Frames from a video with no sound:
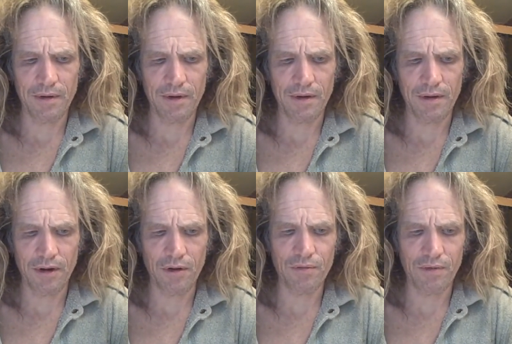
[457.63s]

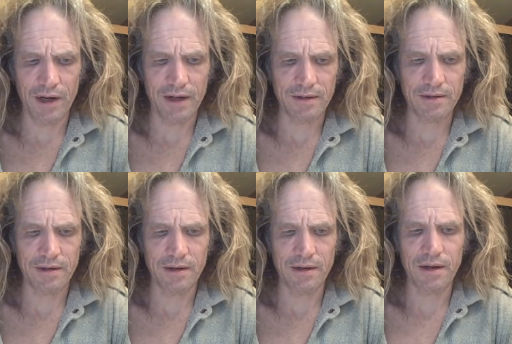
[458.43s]
low
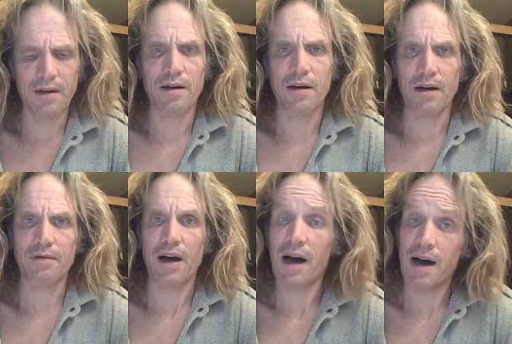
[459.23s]
risk
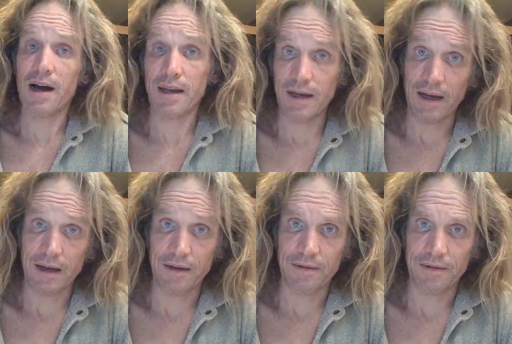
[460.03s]
of a high
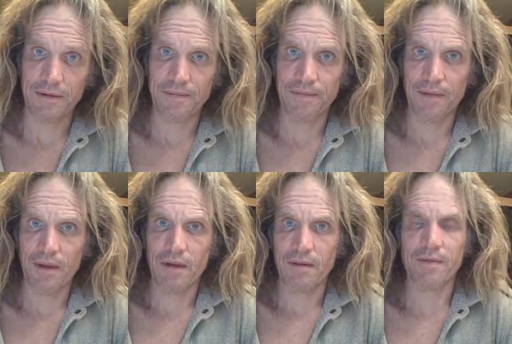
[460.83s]
negative.
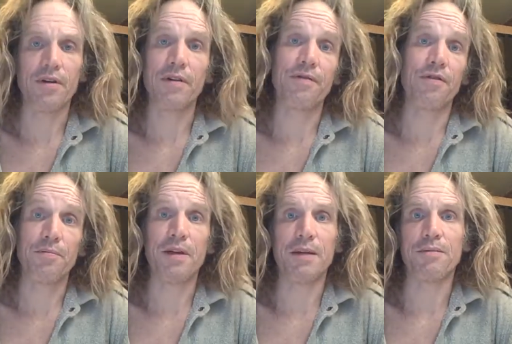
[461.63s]
Very few
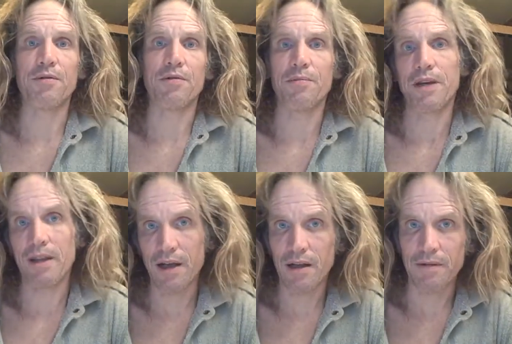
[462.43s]
people will be
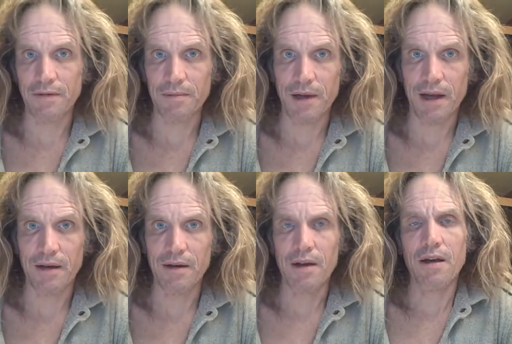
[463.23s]
the elephant man.
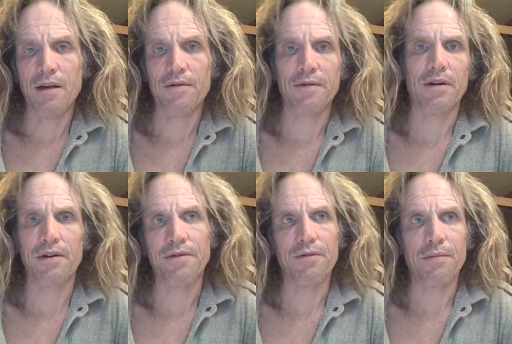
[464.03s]

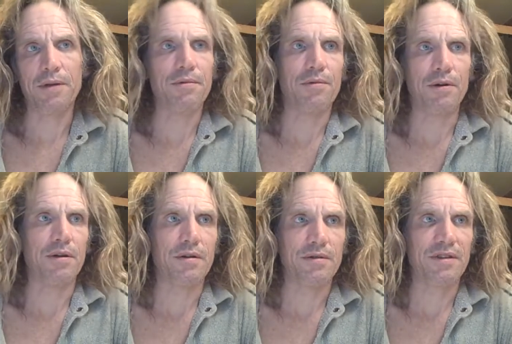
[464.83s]
Very few people
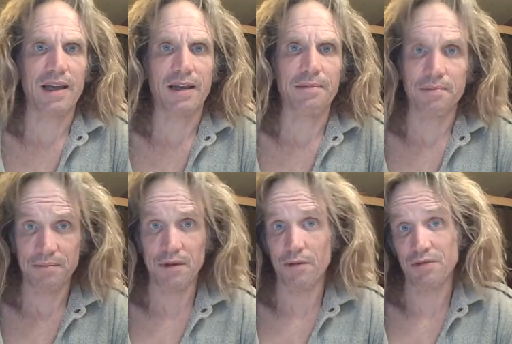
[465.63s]
will, say,
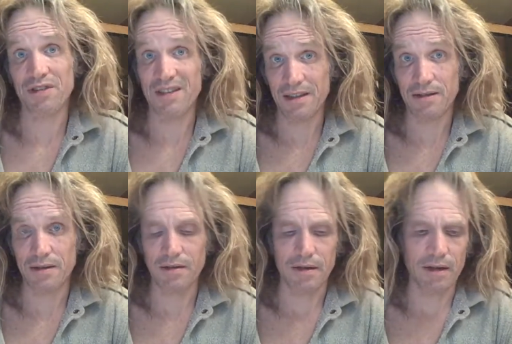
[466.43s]

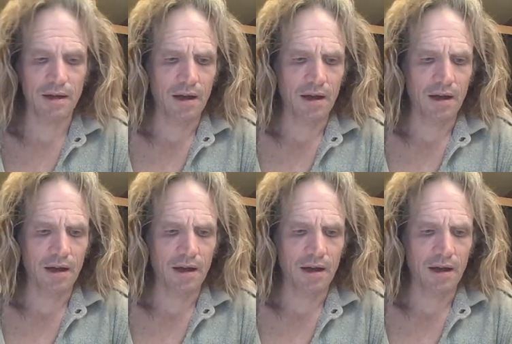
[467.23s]
statistically,